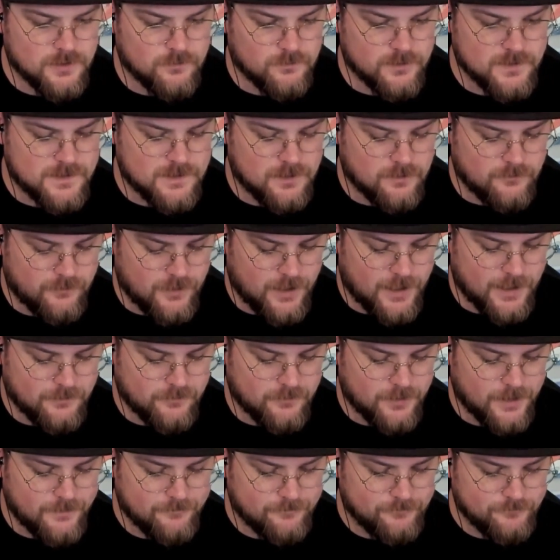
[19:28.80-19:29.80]
we're still fine,
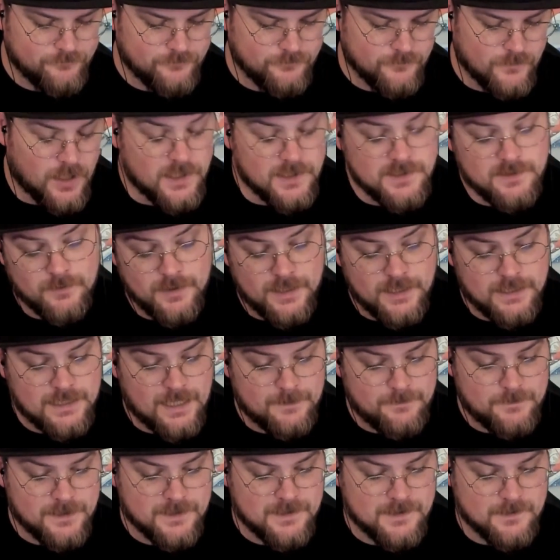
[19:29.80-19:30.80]
right? Also, we could
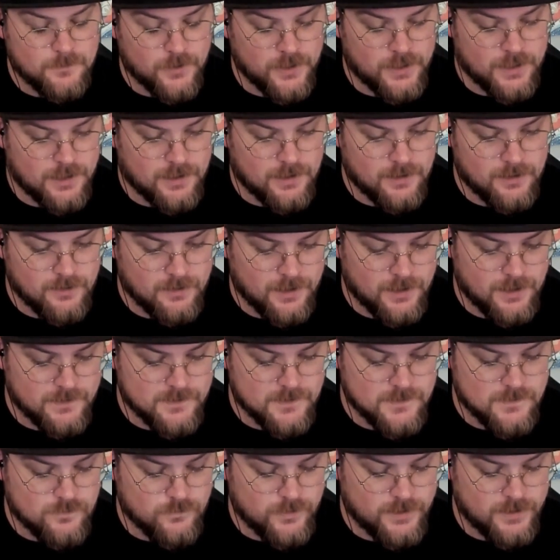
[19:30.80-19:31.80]
top deck Sabrina and
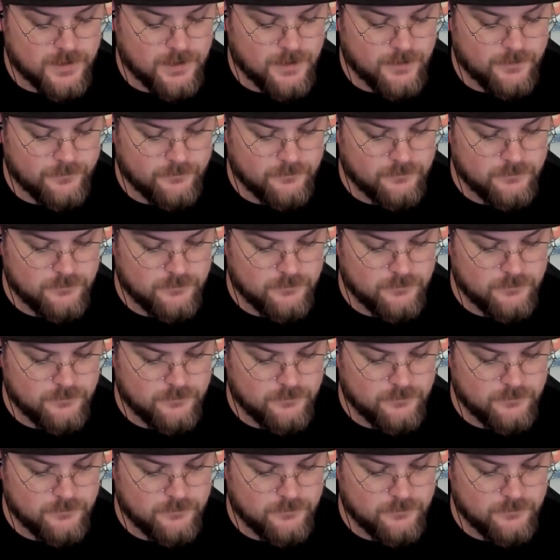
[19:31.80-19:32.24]
just win here.